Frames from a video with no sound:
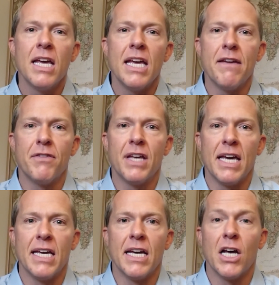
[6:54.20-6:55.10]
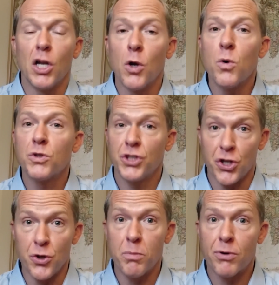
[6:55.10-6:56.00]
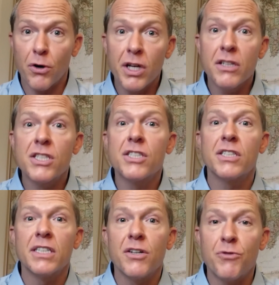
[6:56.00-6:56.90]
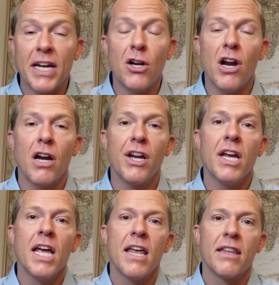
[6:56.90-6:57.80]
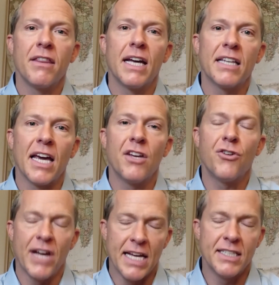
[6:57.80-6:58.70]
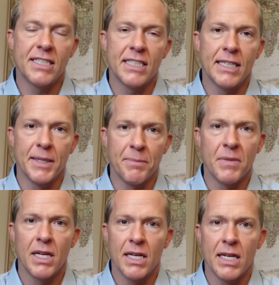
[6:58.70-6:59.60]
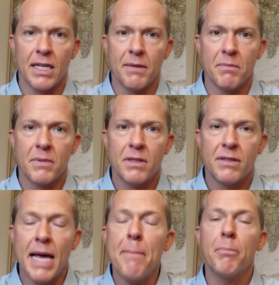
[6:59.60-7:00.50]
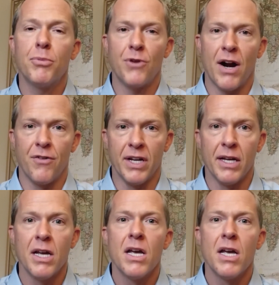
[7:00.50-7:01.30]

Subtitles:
if they launch new products regularly, then that can create temporary